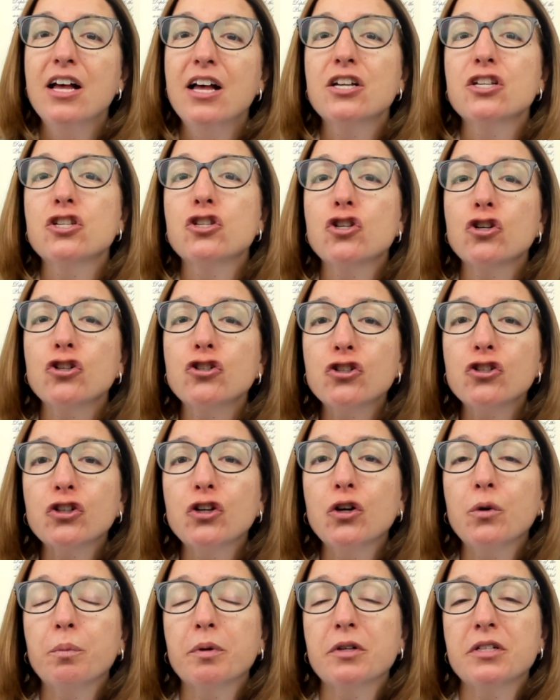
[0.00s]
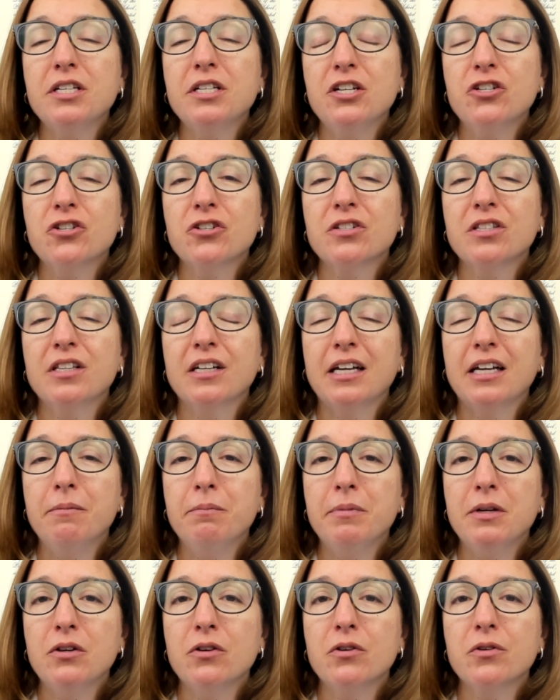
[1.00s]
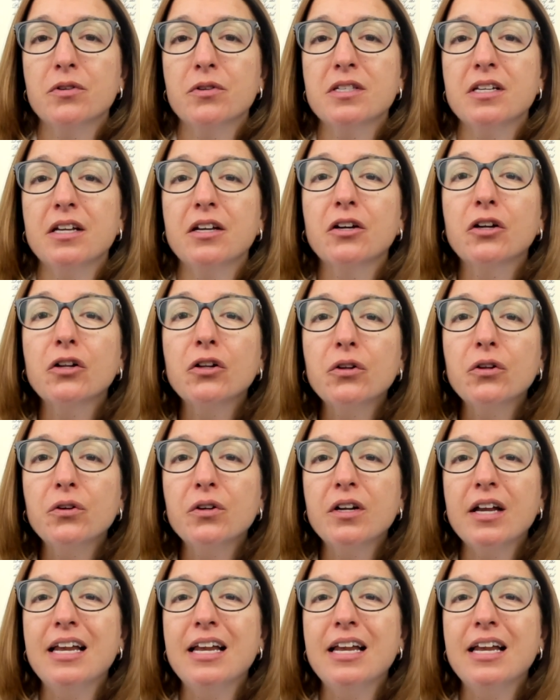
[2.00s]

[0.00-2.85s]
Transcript: Surgical procedures that can be used include